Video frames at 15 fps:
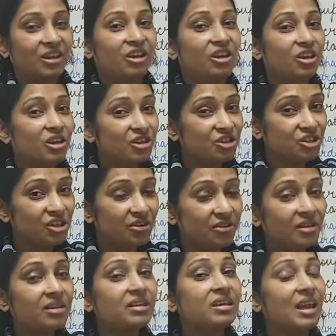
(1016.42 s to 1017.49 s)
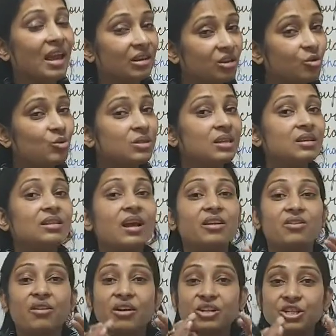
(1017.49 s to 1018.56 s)
Here children, can you see
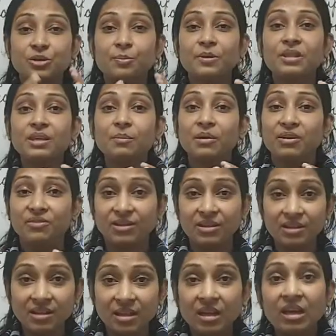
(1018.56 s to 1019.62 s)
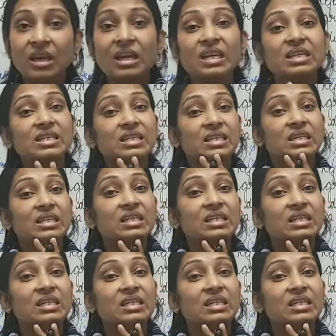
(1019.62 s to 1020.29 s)
that Rashtrapati Bhavan is